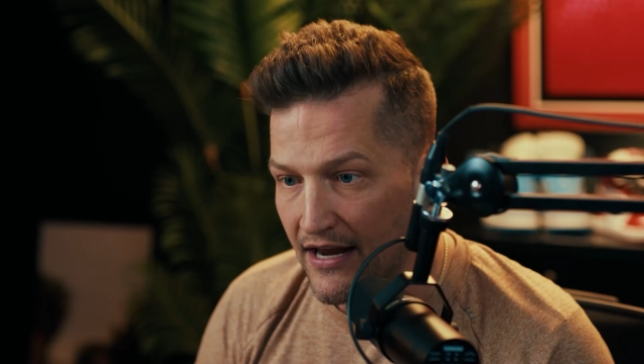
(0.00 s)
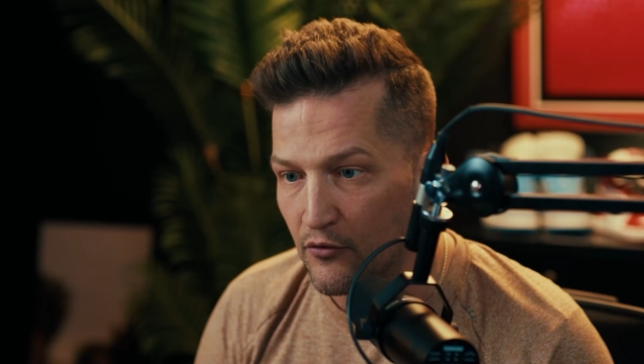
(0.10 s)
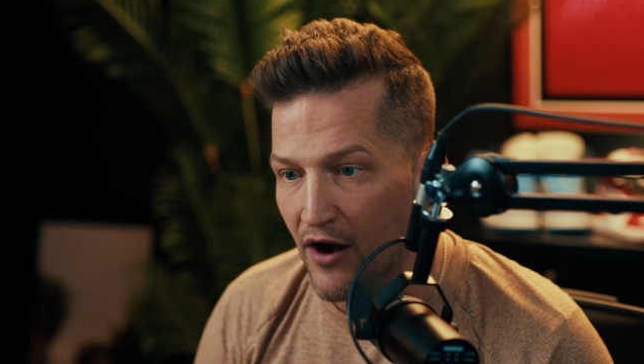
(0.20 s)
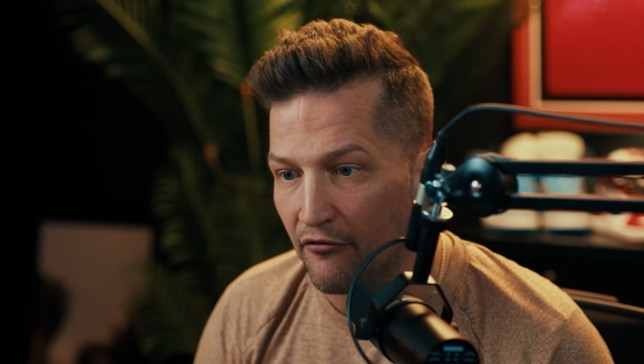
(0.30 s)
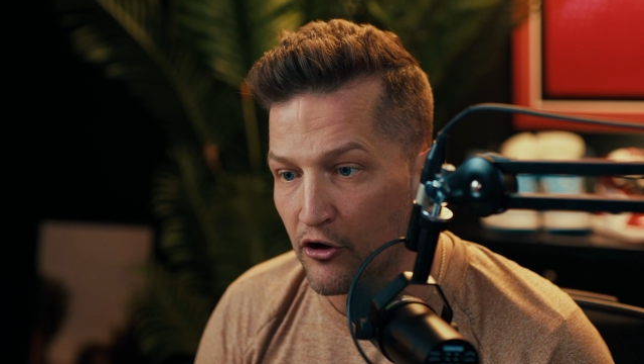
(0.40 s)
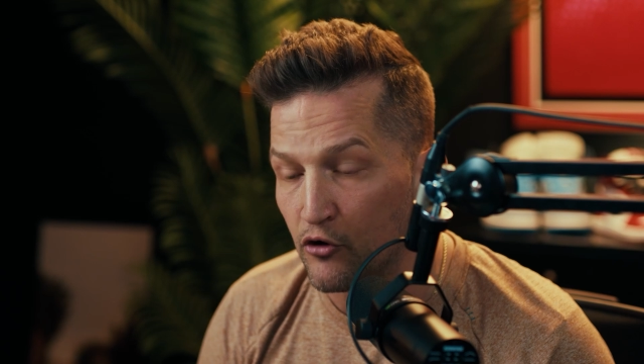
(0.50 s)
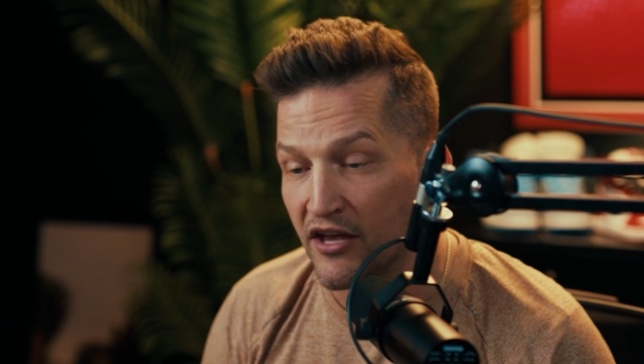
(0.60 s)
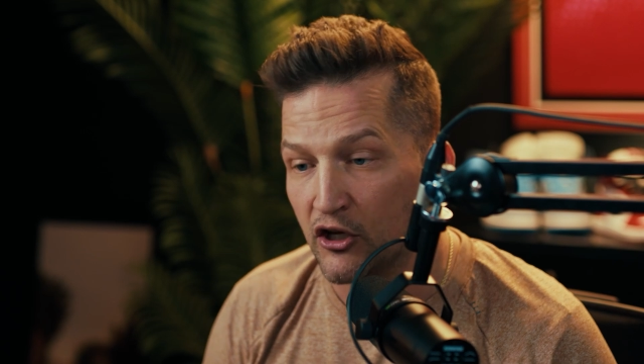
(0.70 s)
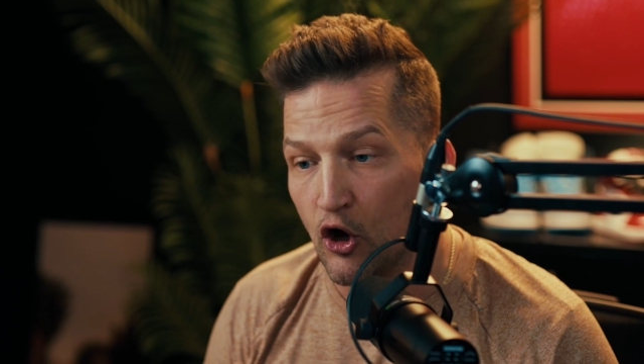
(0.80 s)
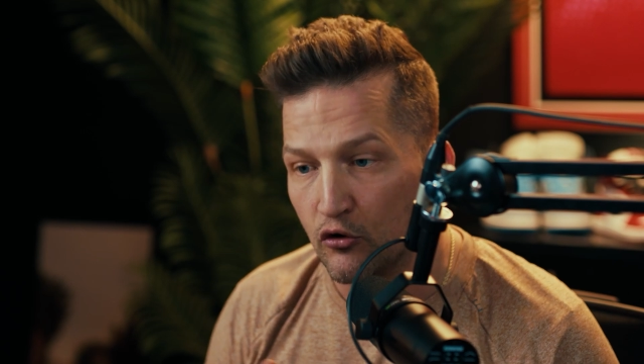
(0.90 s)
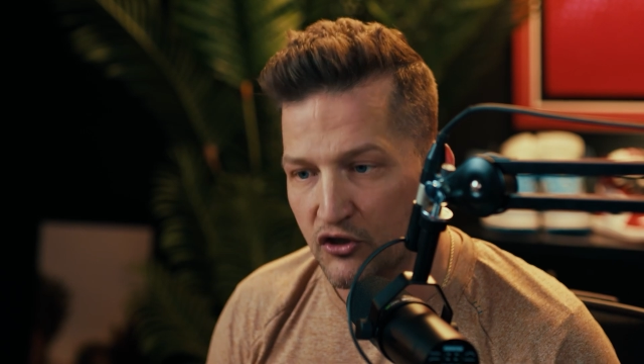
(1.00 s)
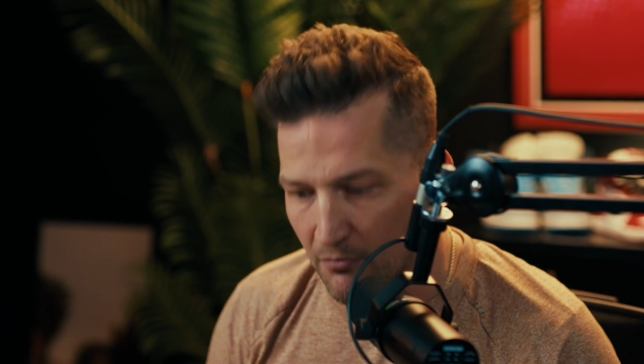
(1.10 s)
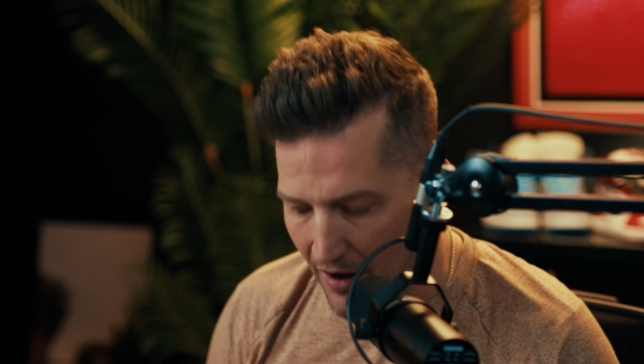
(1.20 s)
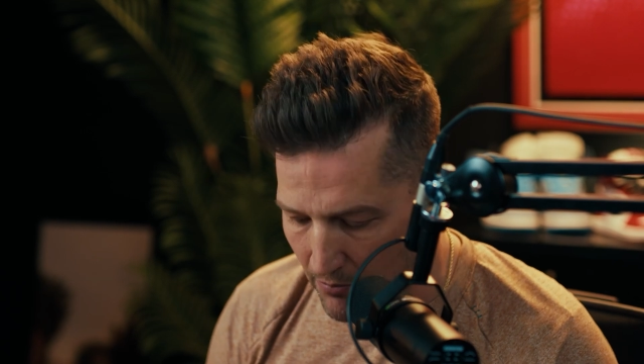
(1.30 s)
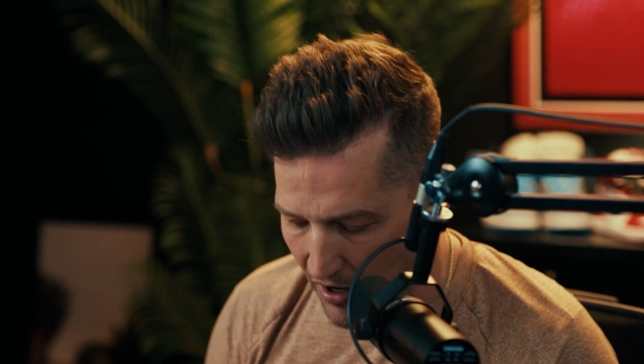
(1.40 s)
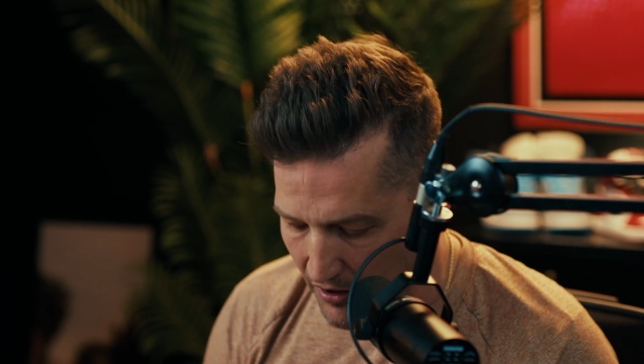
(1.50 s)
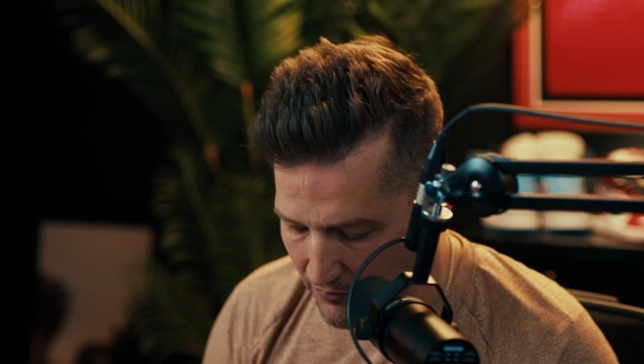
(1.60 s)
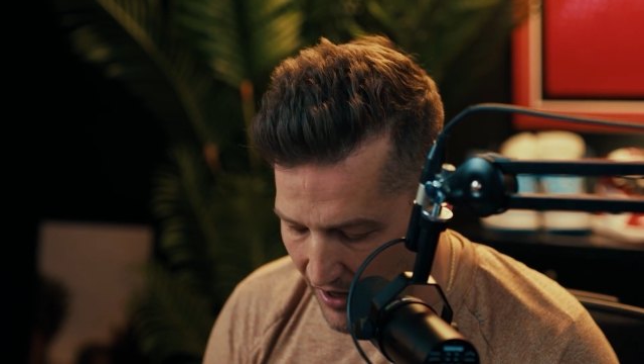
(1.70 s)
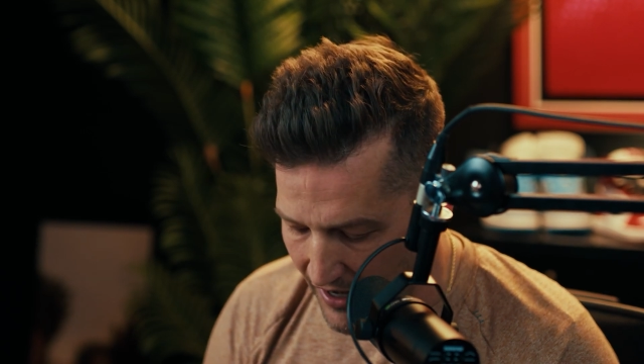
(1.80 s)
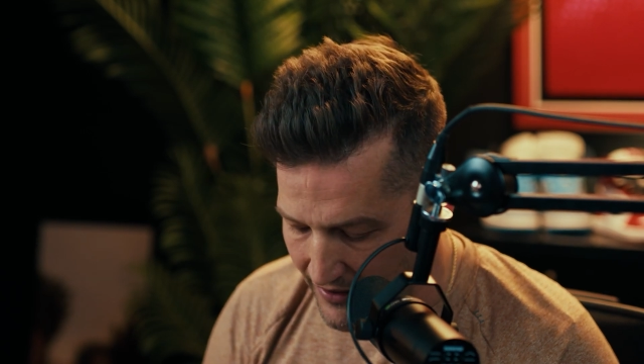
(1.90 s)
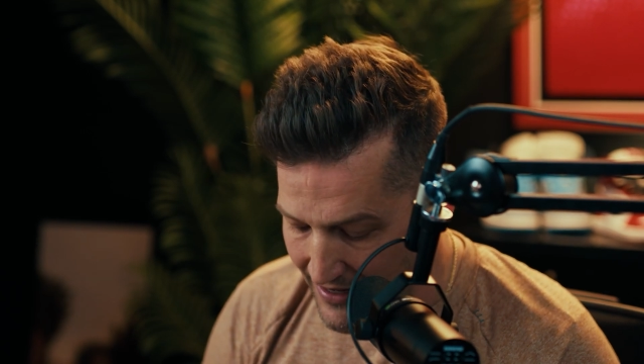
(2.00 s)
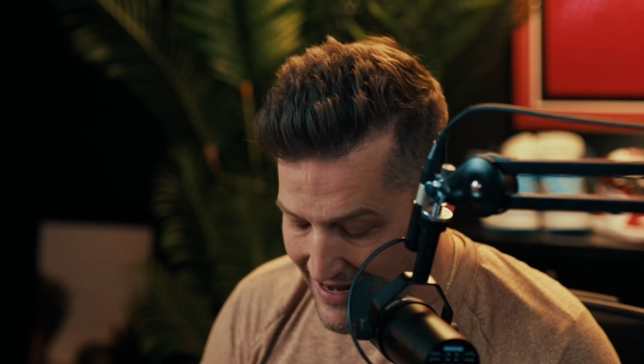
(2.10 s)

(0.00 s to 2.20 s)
in revenue that goes to my bottom line.